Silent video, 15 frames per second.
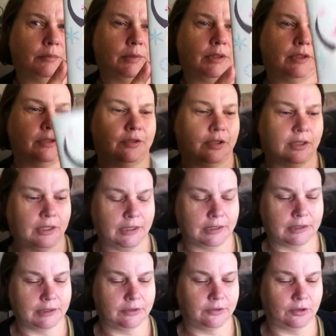
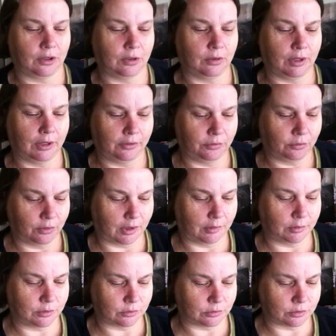designed, so I thought I
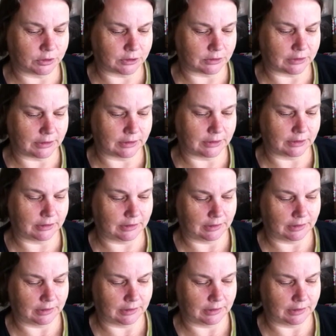would order it.